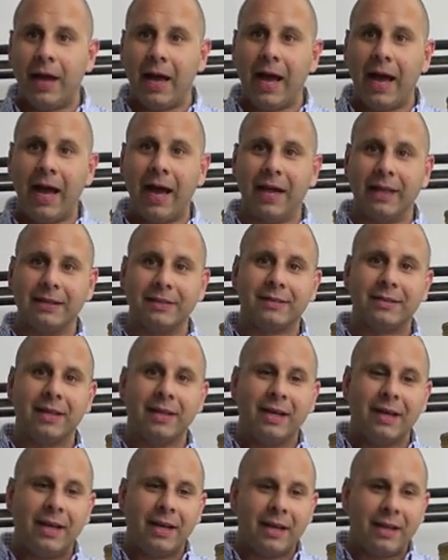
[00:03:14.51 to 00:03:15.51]
and
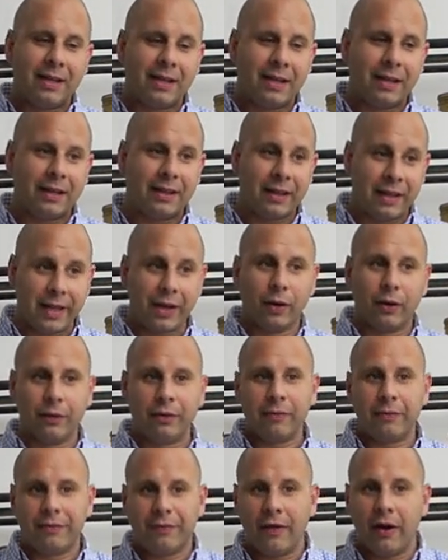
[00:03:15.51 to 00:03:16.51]

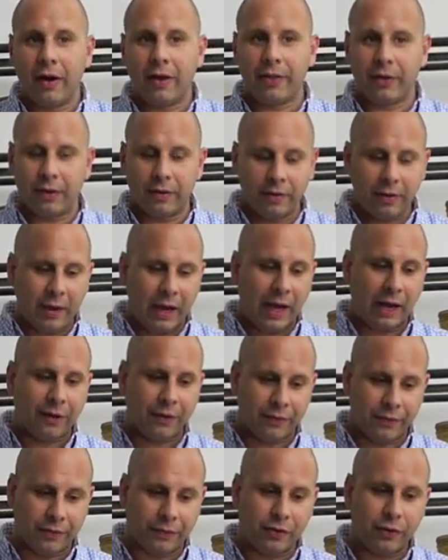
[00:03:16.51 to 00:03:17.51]
Leon, the father out
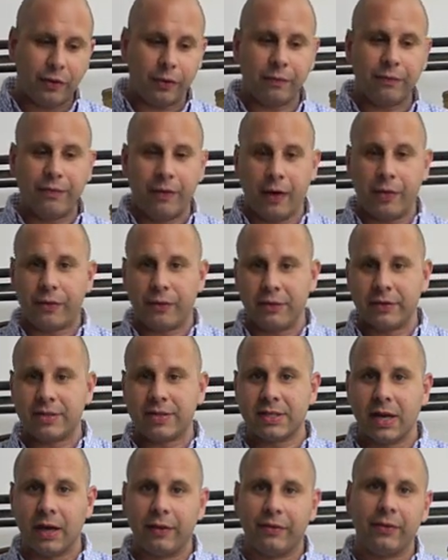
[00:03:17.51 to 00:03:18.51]
of the two, father and
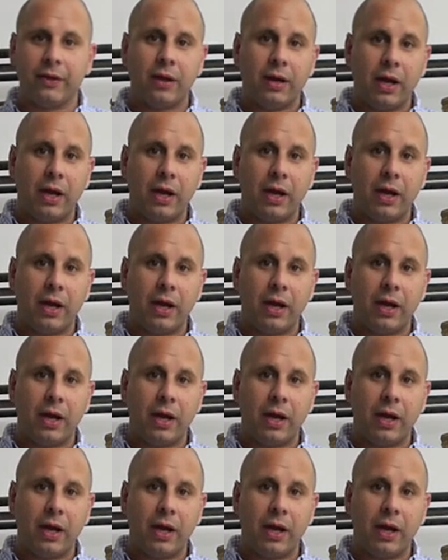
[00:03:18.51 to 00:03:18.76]
son,